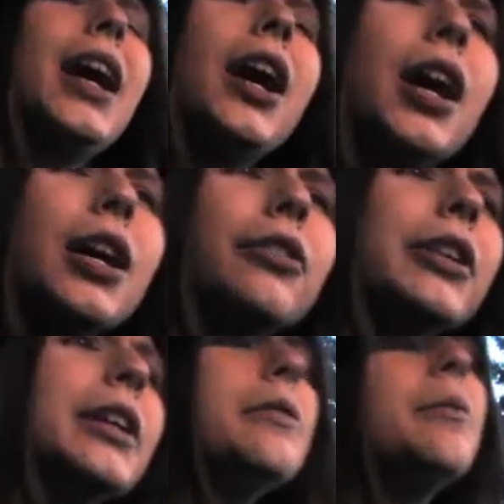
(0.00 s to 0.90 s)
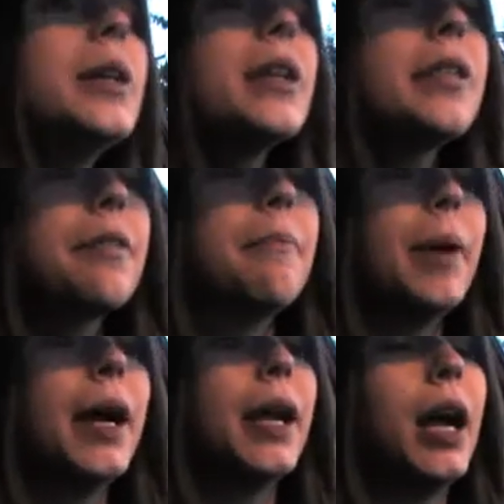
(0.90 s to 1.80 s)
uh, agree with,
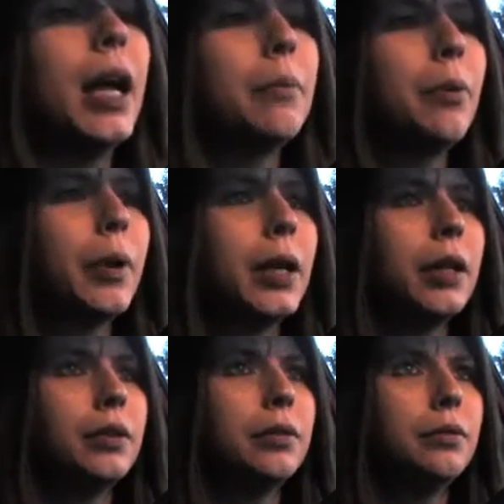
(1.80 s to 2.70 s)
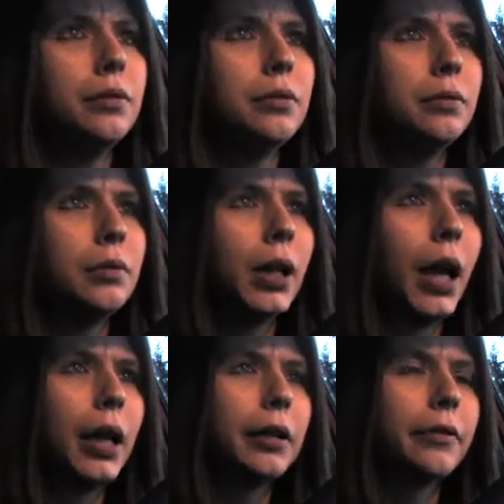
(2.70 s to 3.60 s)
but I'm going to
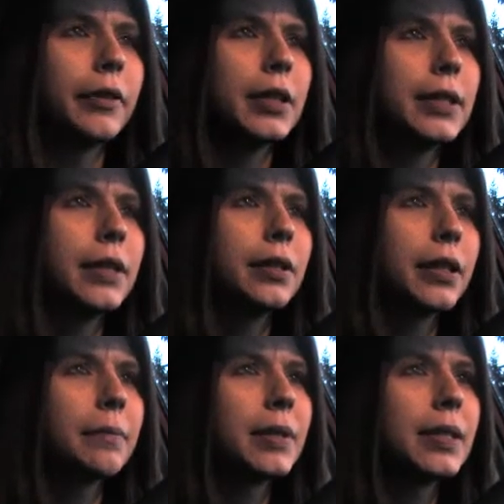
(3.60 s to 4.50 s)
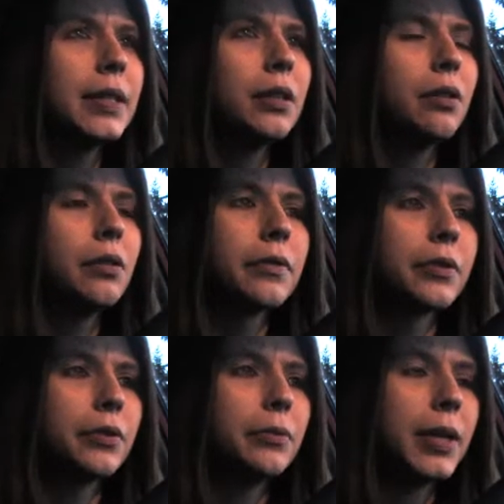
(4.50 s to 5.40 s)
kind of consider them still over
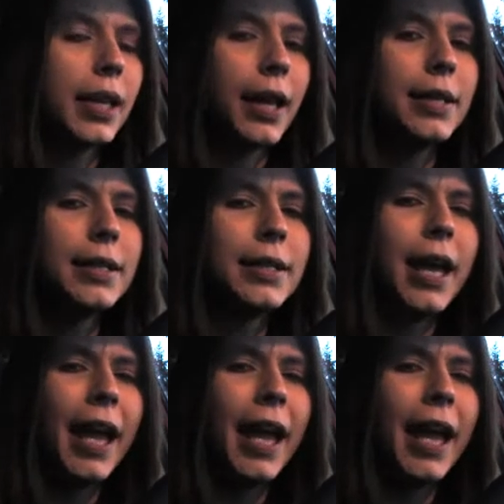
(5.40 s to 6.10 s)
the weekend,